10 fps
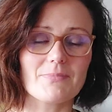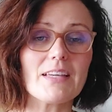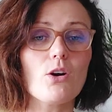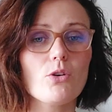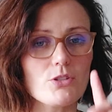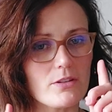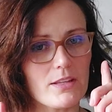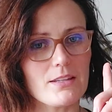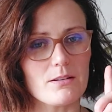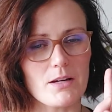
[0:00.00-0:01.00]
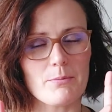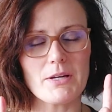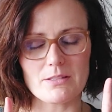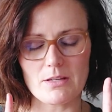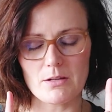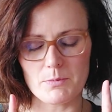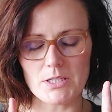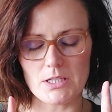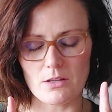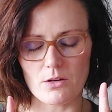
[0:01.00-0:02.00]
it also, I must
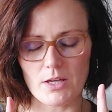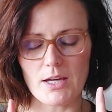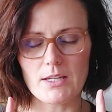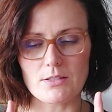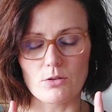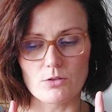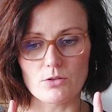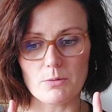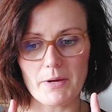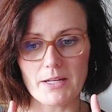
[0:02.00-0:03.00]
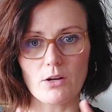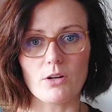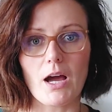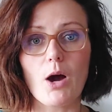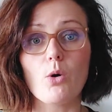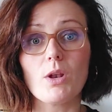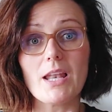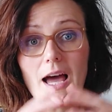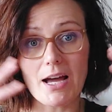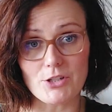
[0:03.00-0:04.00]
admit here though, that is also depending on how
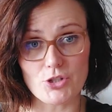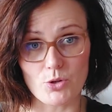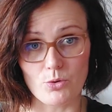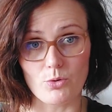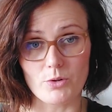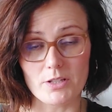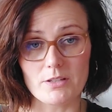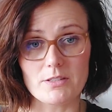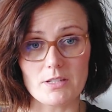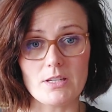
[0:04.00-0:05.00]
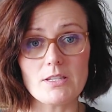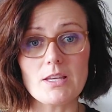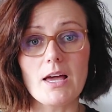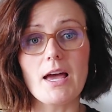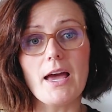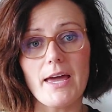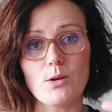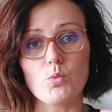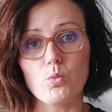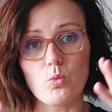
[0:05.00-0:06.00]
large your audience is
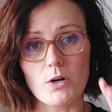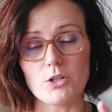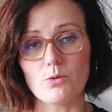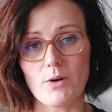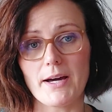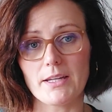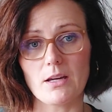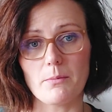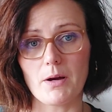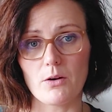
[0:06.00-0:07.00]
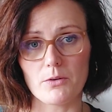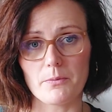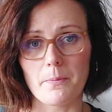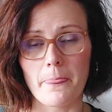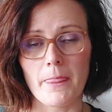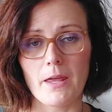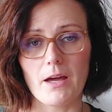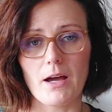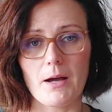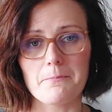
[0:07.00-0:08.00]
and what you're writing about.
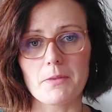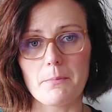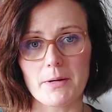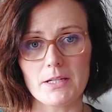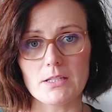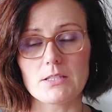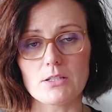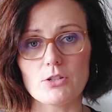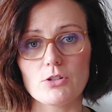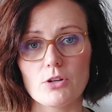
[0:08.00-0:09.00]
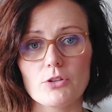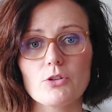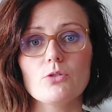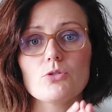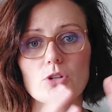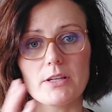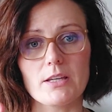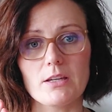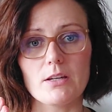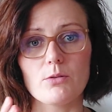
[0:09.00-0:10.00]
But
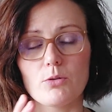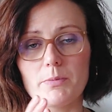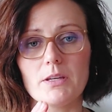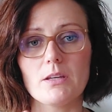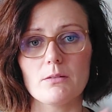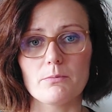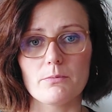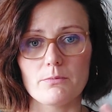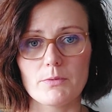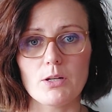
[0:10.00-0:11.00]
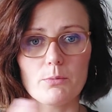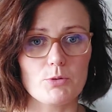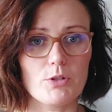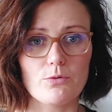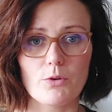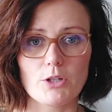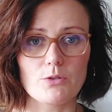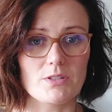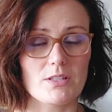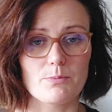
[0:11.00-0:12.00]
usually it will be, between 40
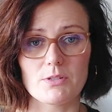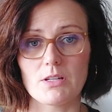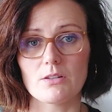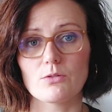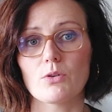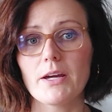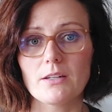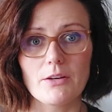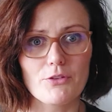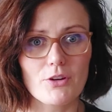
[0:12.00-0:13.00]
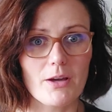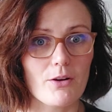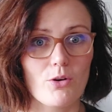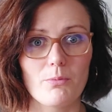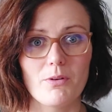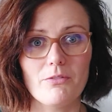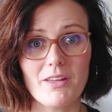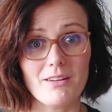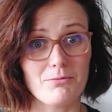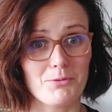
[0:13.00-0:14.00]
to 6% is great. If you can go above
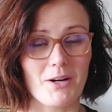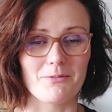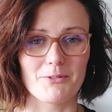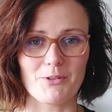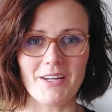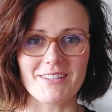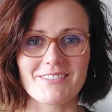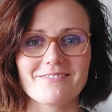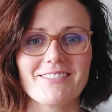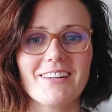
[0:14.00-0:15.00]
that, well, great.